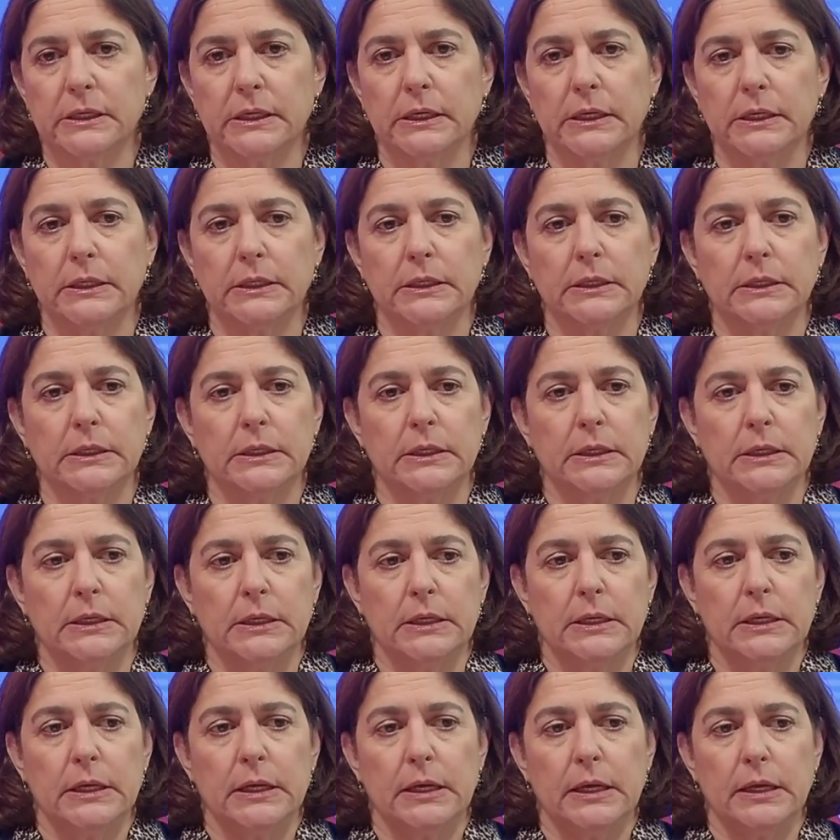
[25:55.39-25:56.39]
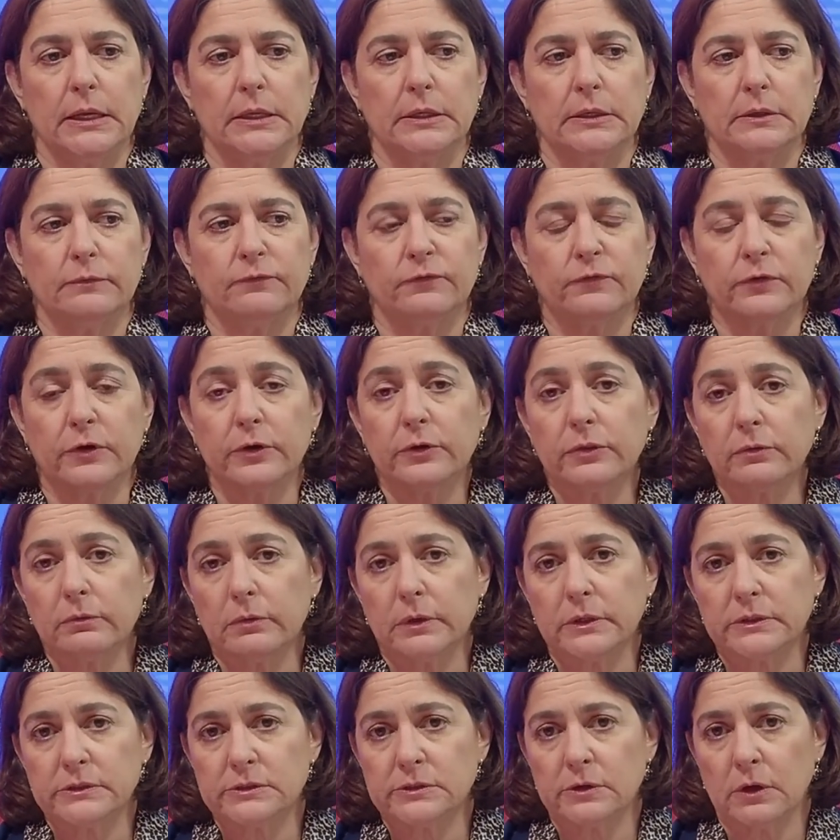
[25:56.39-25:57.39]
in
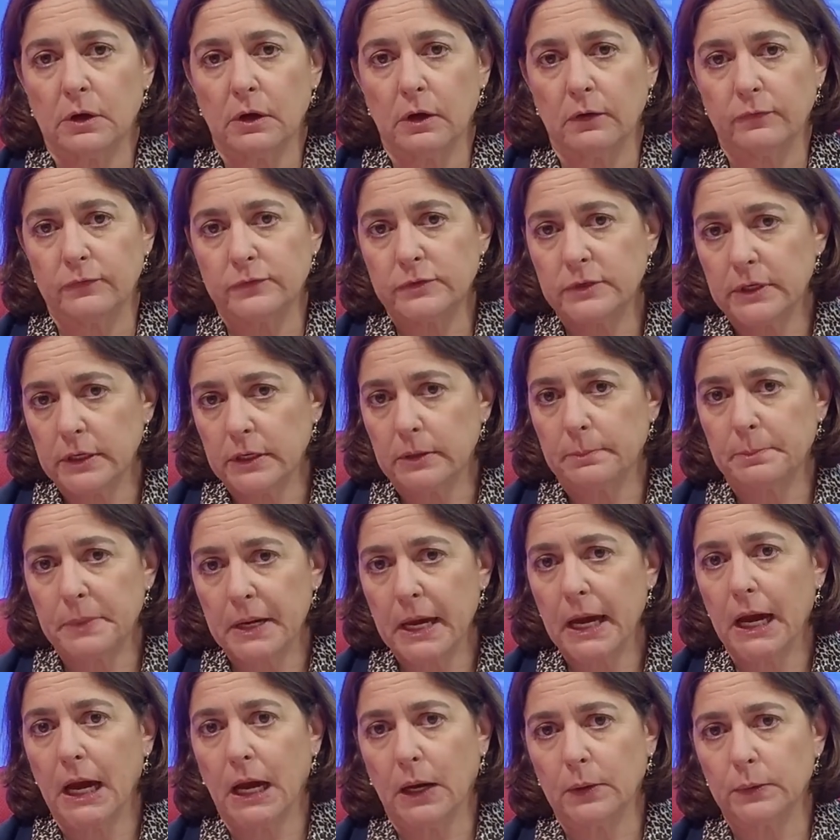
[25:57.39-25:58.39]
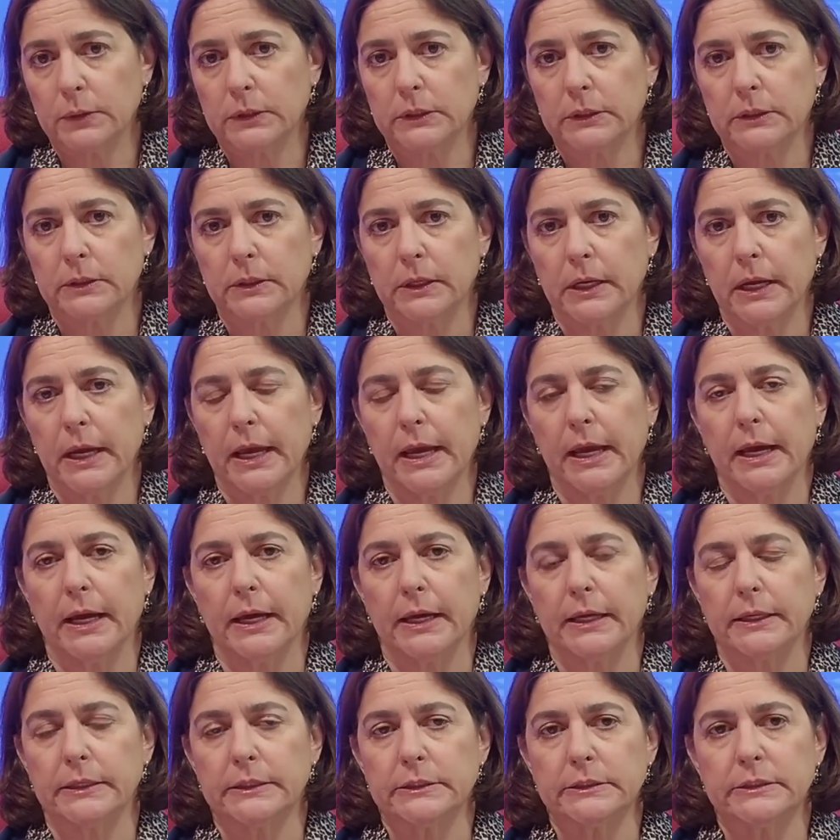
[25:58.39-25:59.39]
furtherance of their power.
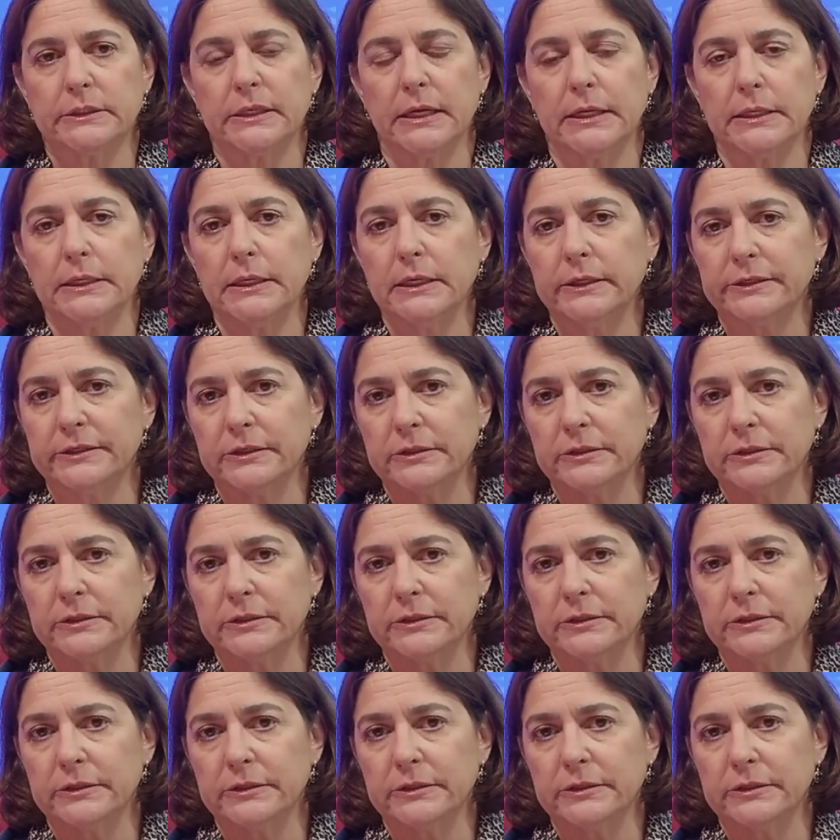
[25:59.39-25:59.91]
And they need